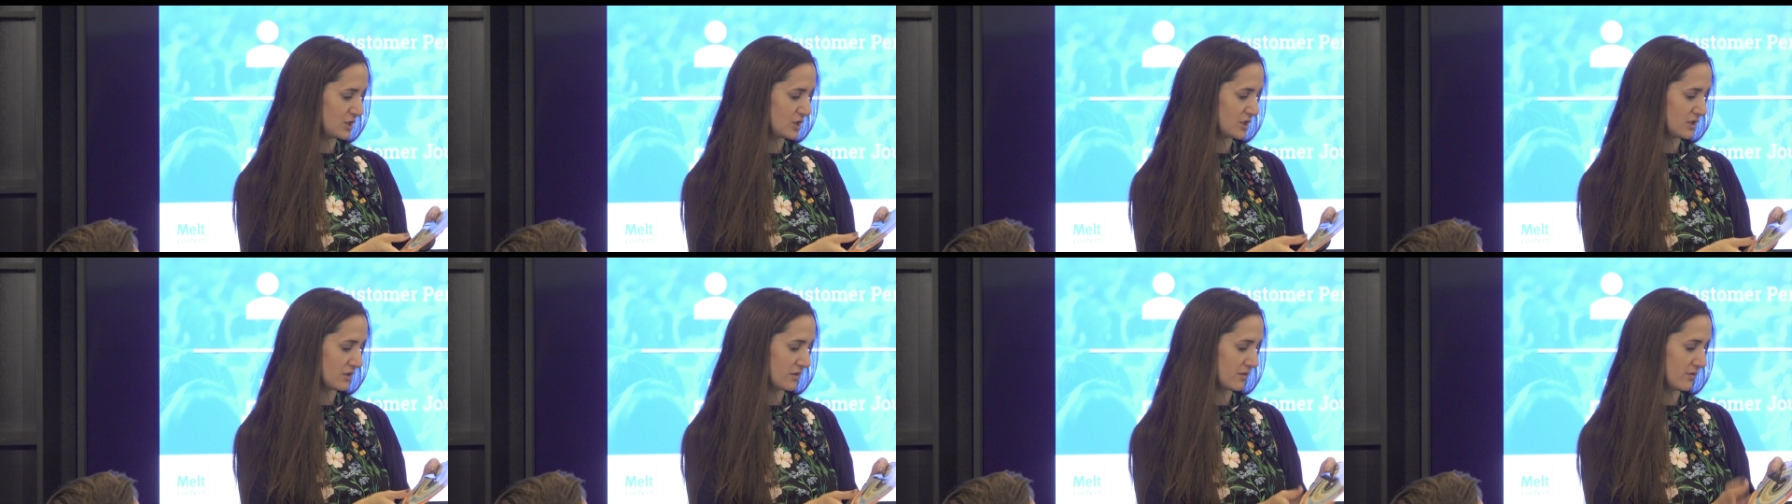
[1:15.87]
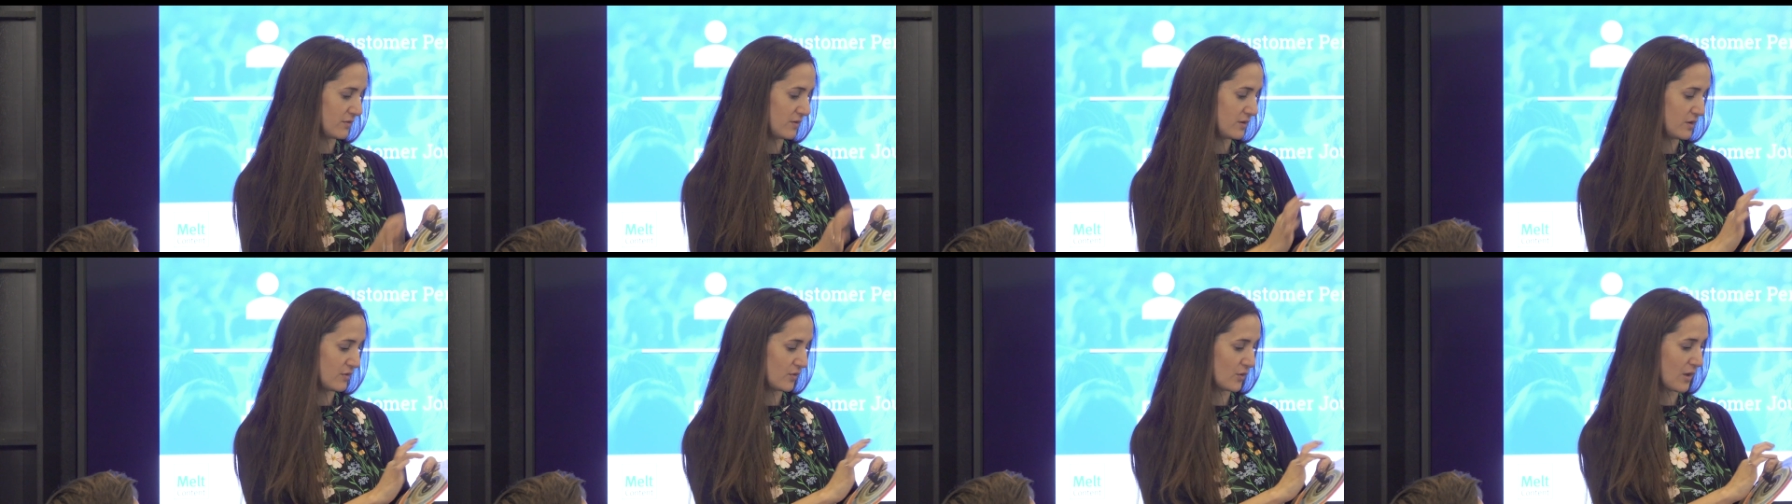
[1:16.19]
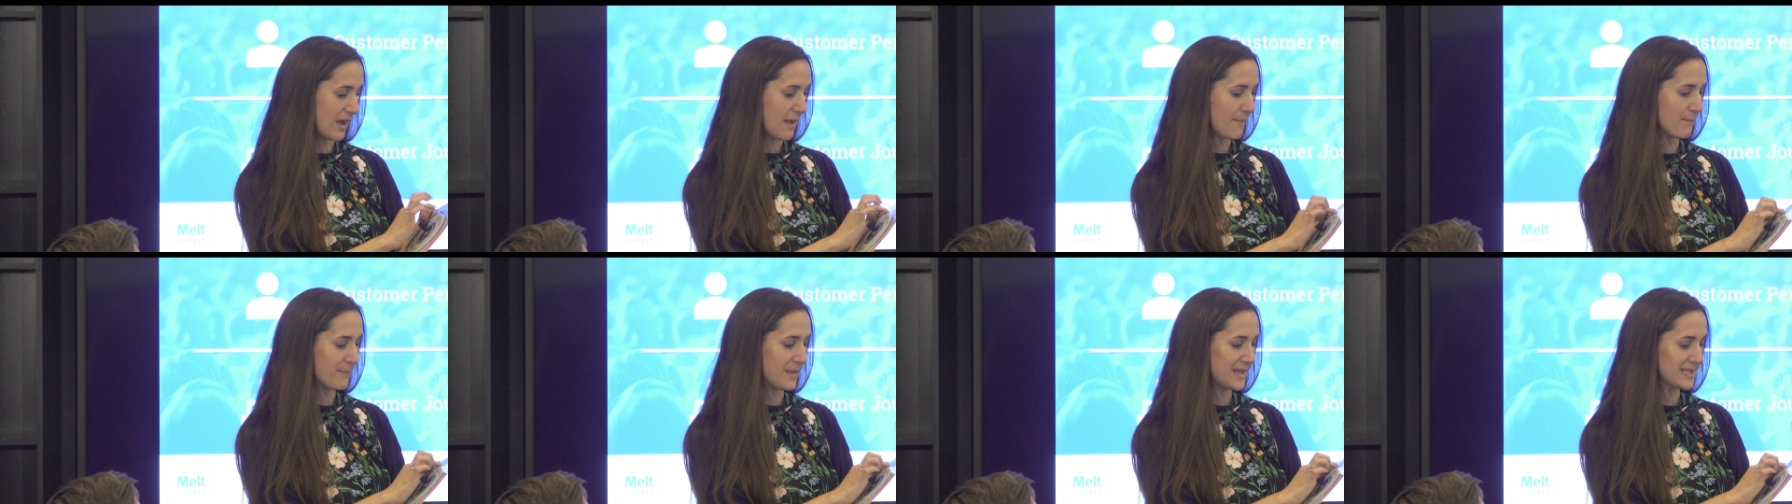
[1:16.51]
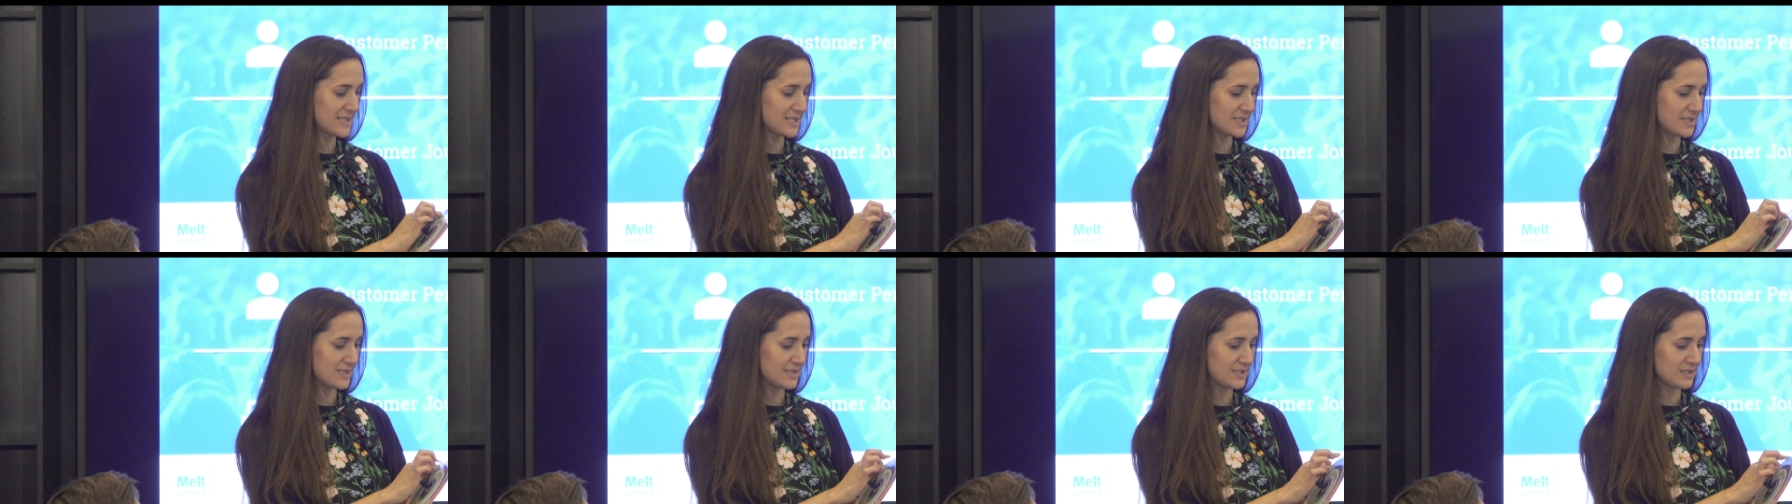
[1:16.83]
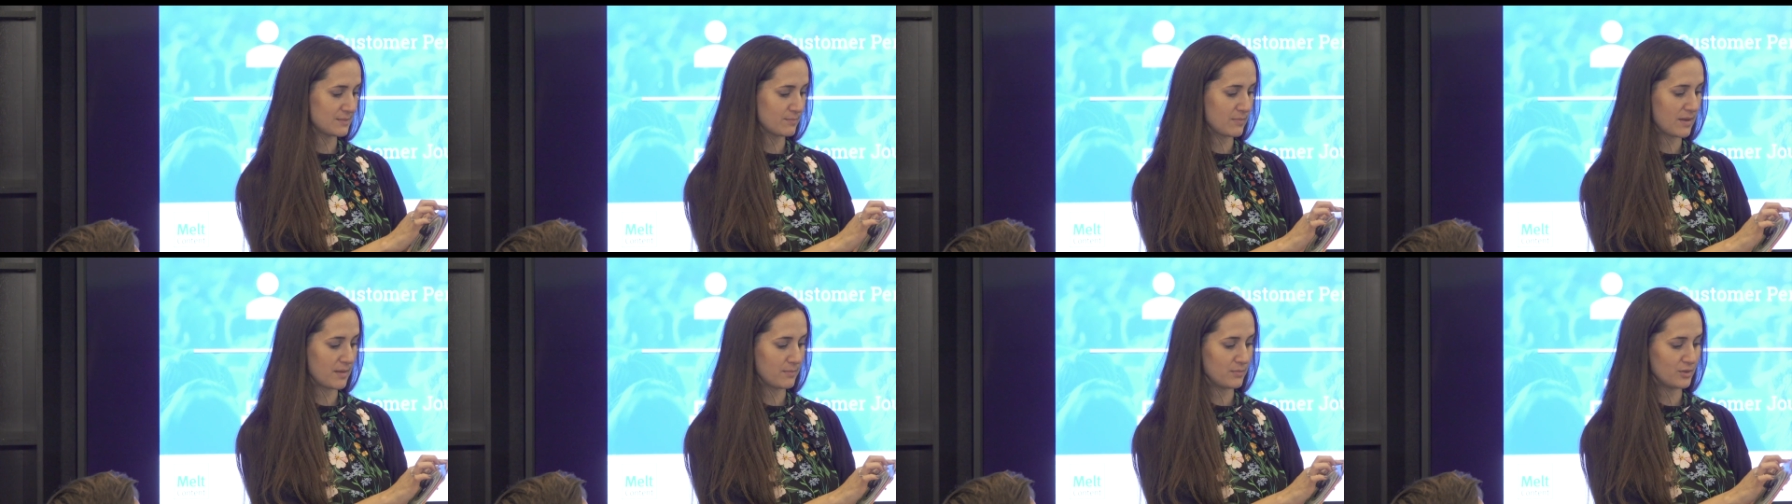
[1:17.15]
so you've got ambassadors,
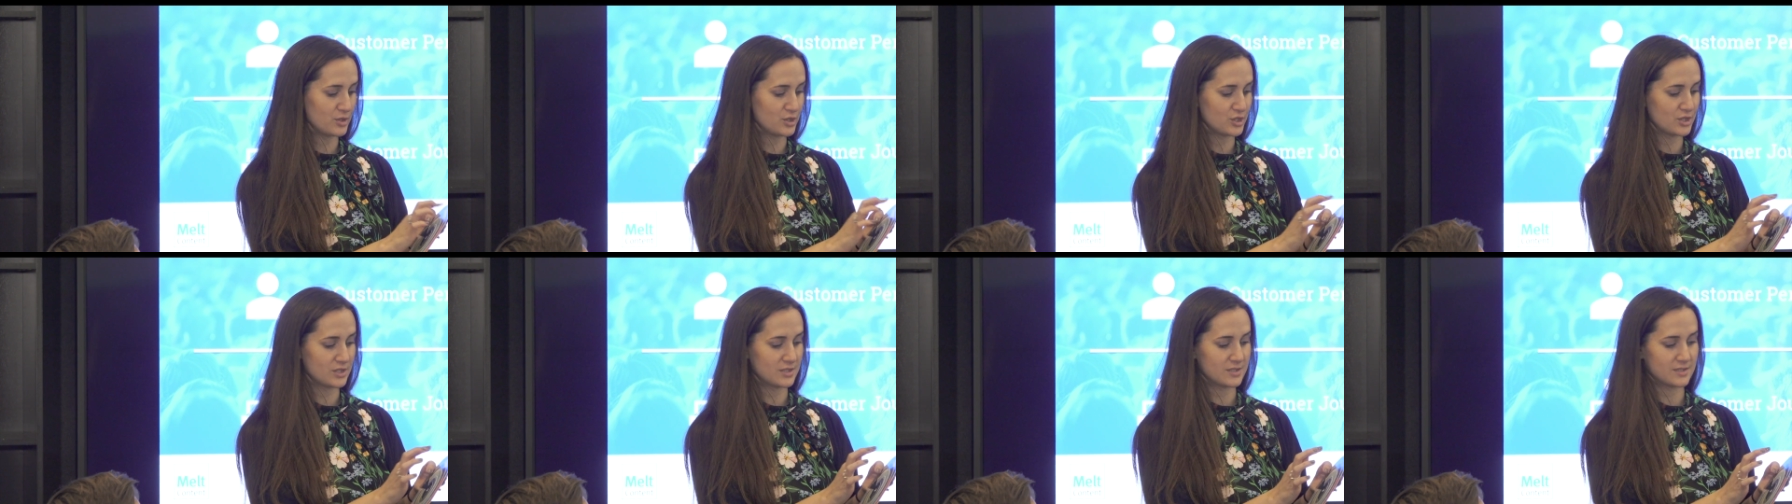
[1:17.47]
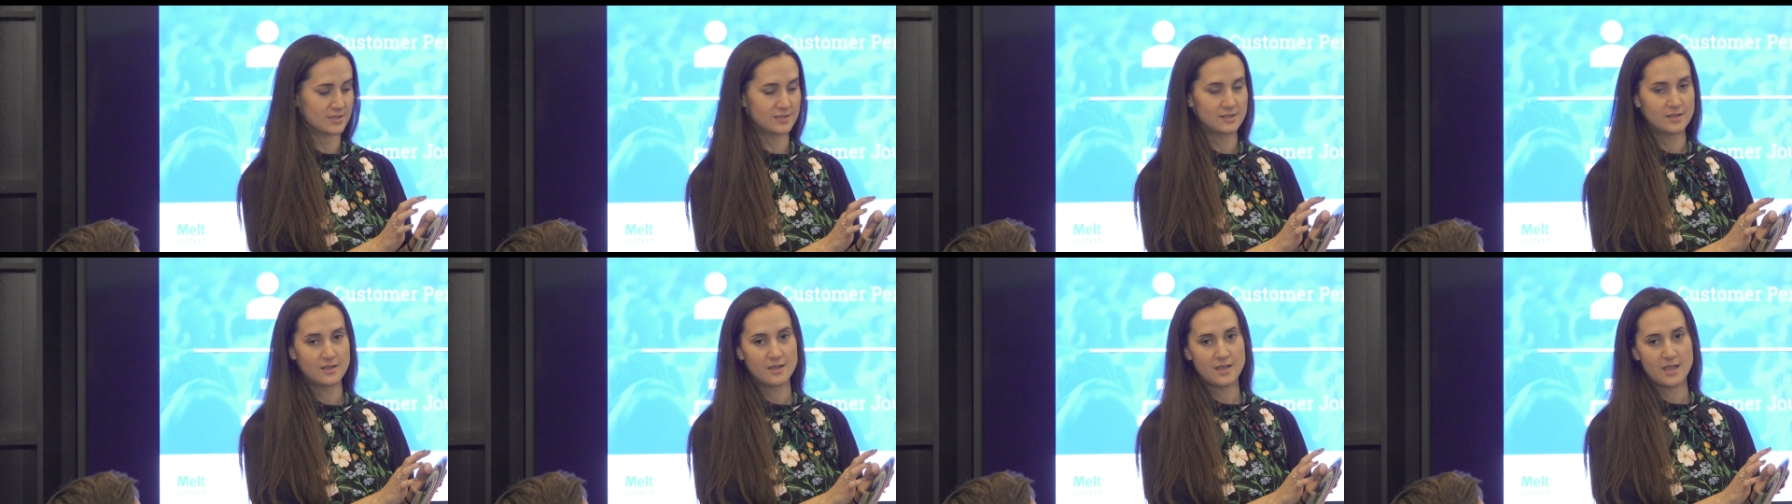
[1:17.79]
publishers